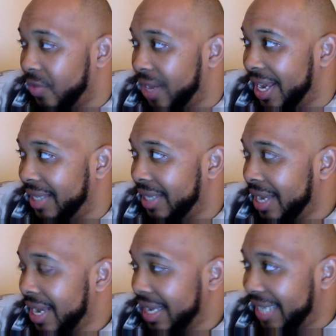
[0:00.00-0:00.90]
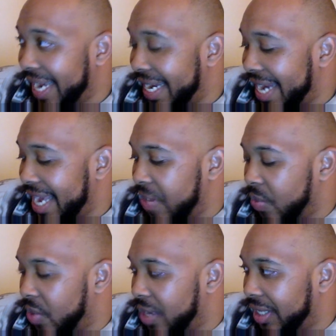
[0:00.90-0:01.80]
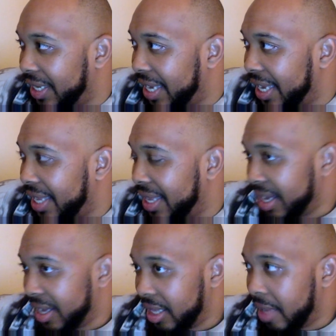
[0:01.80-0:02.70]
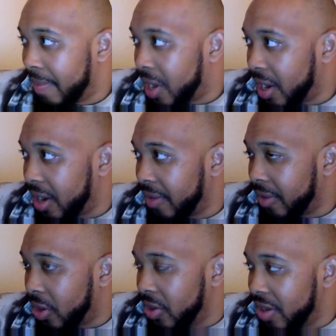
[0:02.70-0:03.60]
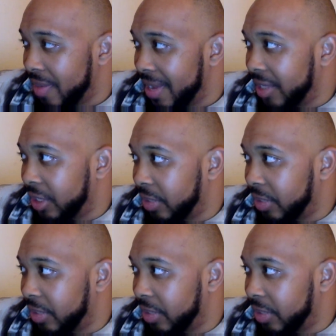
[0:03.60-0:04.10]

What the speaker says: Rings, saying that he wanted to get Lamar Odom and